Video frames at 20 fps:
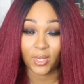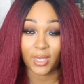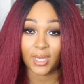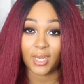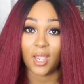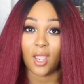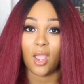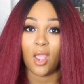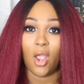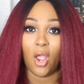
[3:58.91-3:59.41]

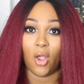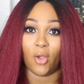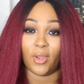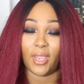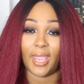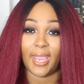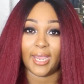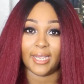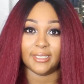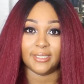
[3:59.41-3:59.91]
wig,
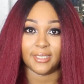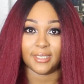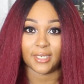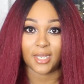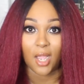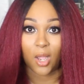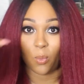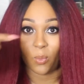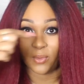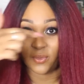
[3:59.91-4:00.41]
okay? It
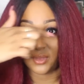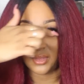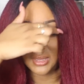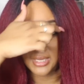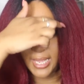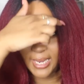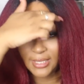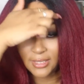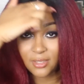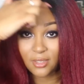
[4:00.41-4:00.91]
did come with
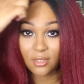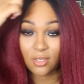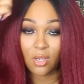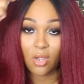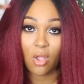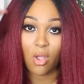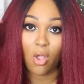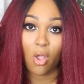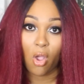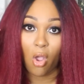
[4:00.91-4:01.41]
lace
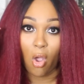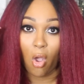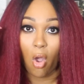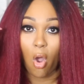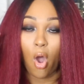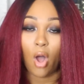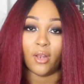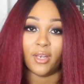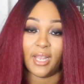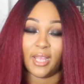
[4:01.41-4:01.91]

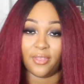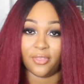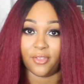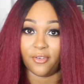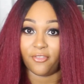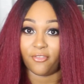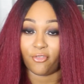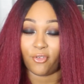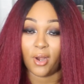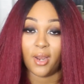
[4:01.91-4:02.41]
all in
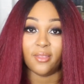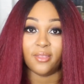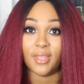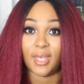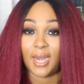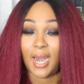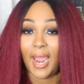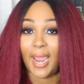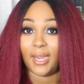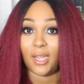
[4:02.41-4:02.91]
the front
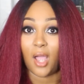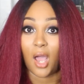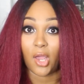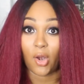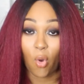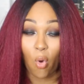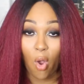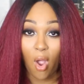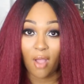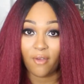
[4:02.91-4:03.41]
that I
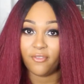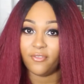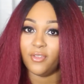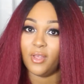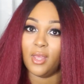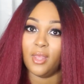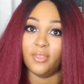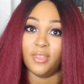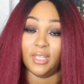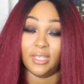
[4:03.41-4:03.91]
cut
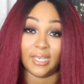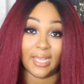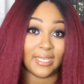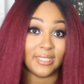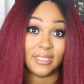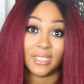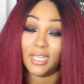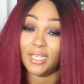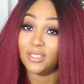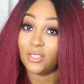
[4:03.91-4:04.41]
off. The
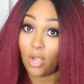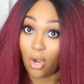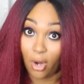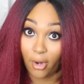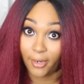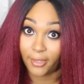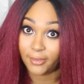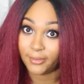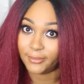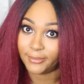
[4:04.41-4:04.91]
lace is
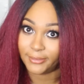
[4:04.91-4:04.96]
hard,